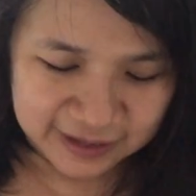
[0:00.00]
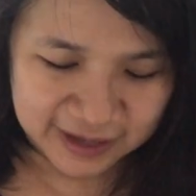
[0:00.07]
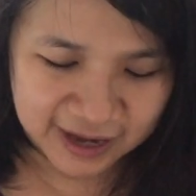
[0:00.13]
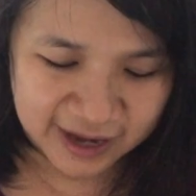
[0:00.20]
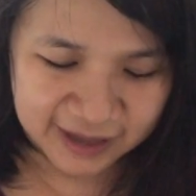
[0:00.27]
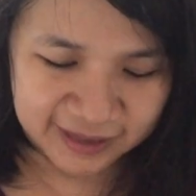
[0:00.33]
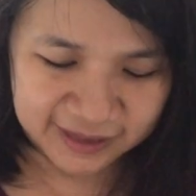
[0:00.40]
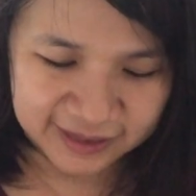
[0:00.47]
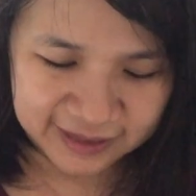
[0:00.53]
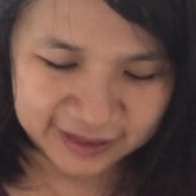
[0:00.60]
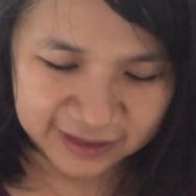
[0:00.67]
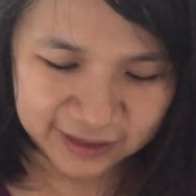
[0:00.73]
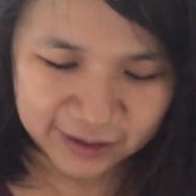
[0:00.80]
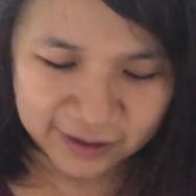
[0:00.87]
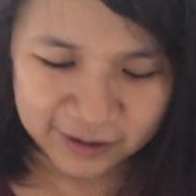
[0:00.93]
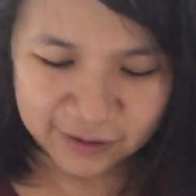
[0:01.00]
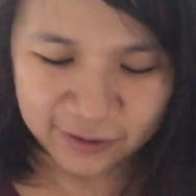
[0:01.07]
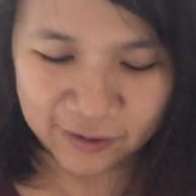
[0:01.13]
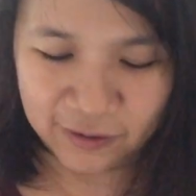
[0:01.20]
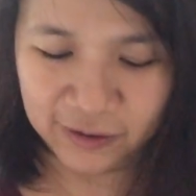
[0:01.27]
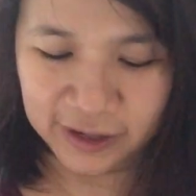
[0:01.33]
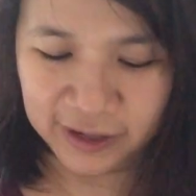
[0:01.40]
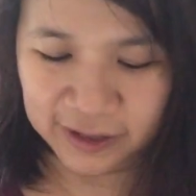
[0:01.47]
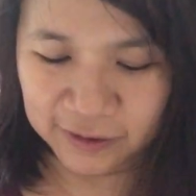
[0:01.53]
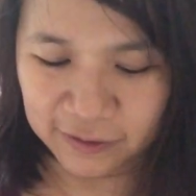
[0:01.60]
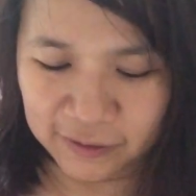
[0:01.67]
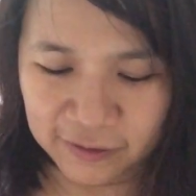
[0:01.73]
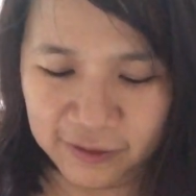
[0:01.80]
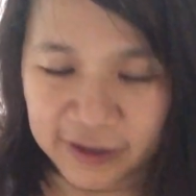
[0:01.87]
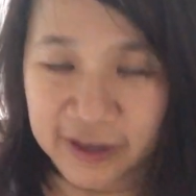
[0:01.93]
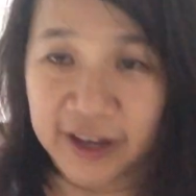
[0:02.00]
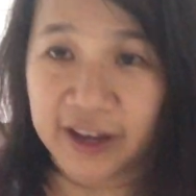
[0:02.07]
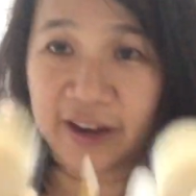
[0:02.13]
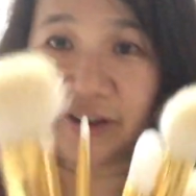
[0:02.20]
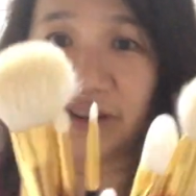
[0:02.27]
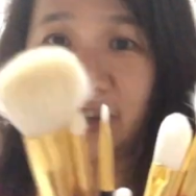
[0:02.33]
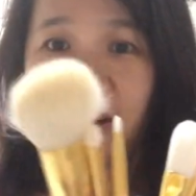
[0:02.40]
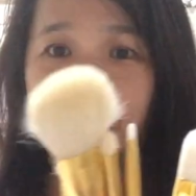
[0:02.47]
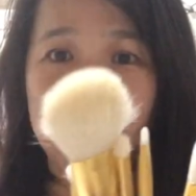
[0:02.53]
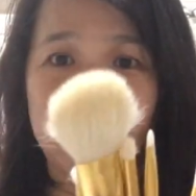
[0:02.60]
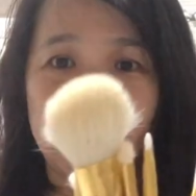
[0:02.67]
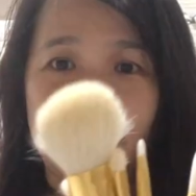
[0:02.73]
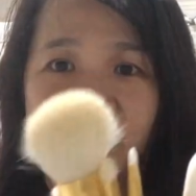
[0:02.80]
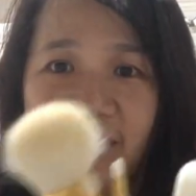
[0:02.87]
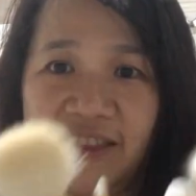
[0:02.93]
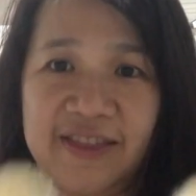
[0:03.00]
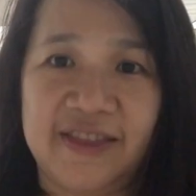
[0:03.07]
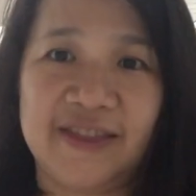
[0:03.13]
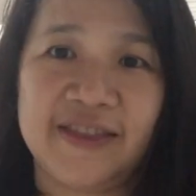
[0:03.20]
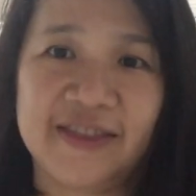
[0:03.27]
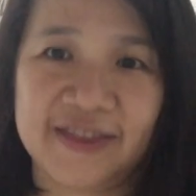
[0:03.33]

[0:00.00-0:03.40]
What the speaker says: Yeah. All in all, they are 11.